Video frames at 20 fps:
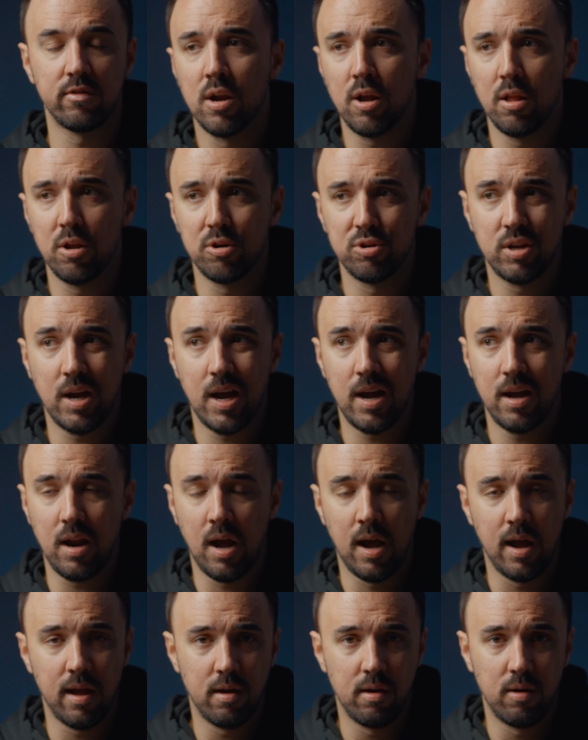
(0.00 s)

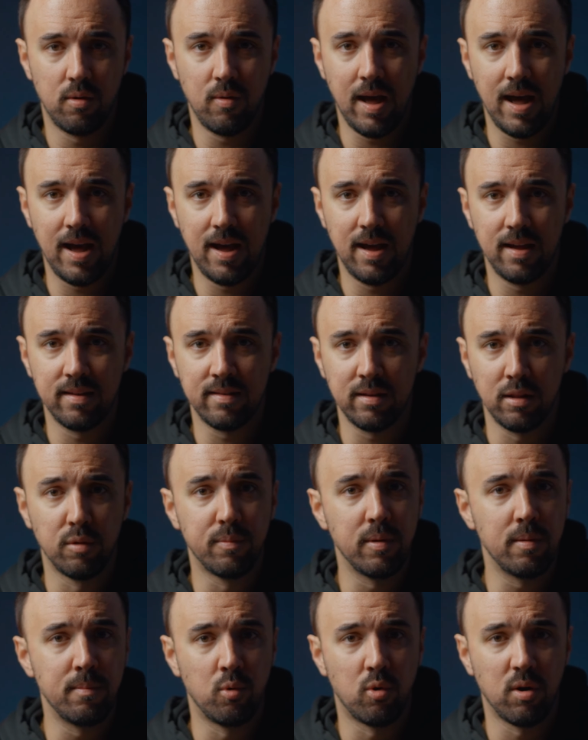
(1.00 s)
Color.io has a little
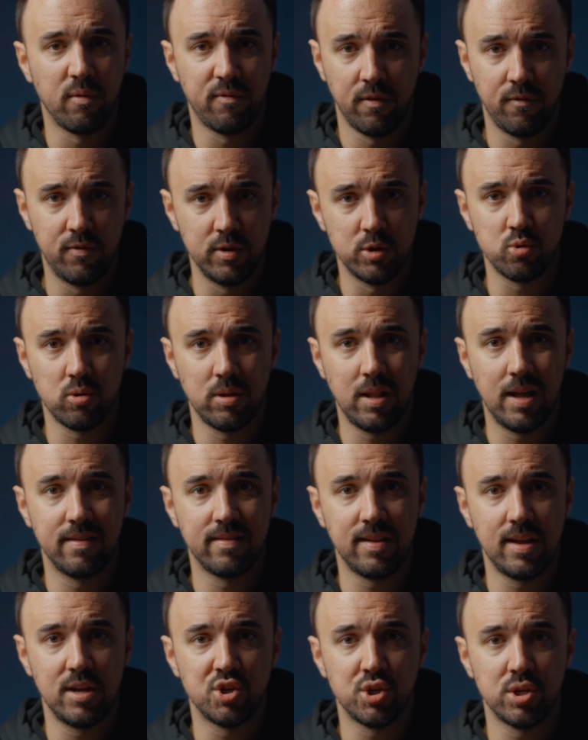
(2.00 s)
bit more of a
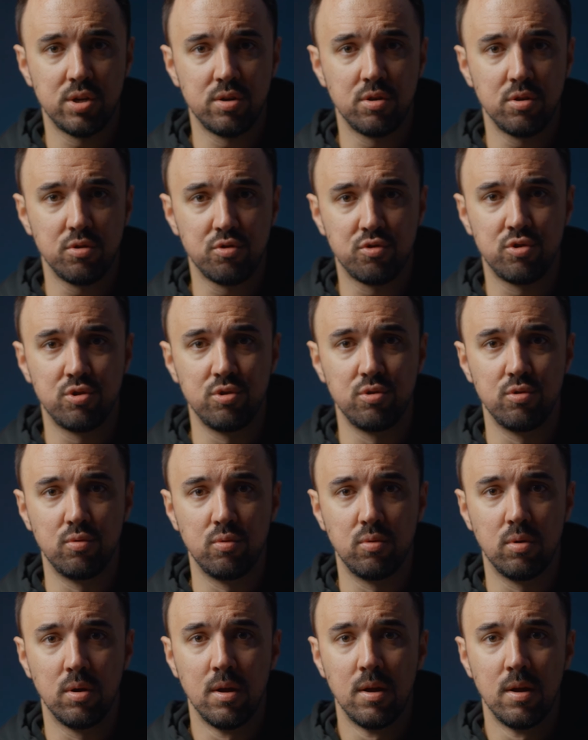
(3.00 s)
visualization to